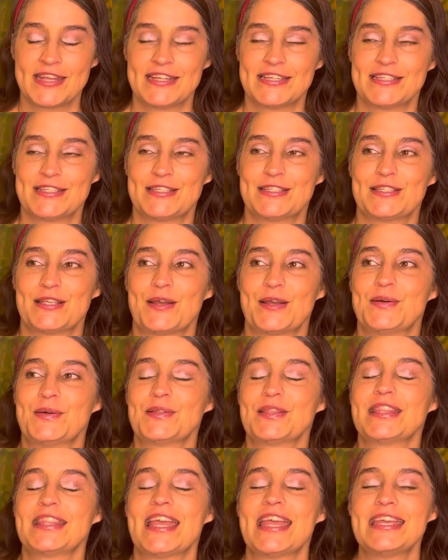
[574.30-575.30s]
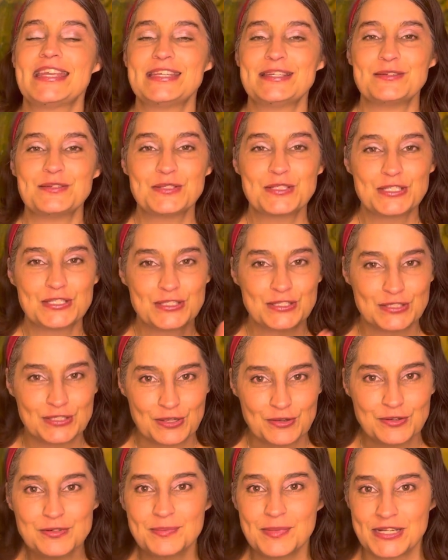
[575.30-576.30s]
So thank you
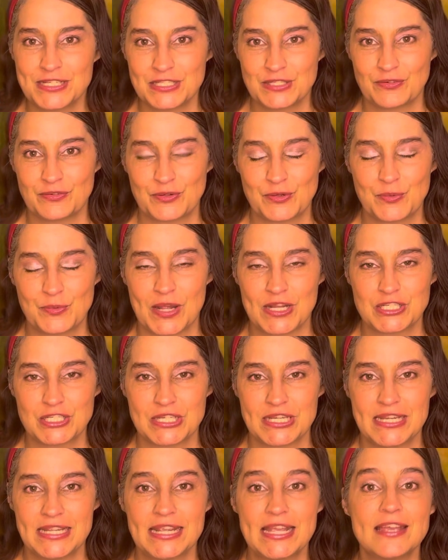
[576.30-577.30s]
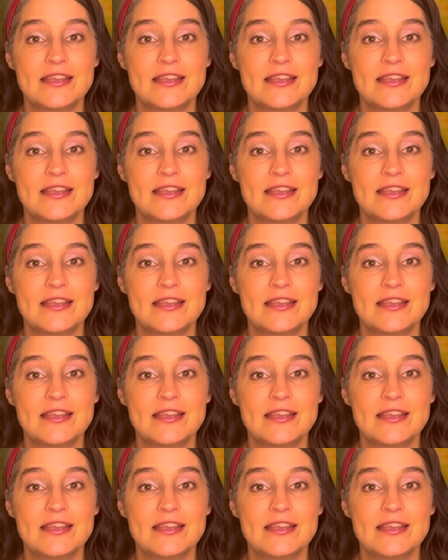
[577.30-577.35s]
so much for watching.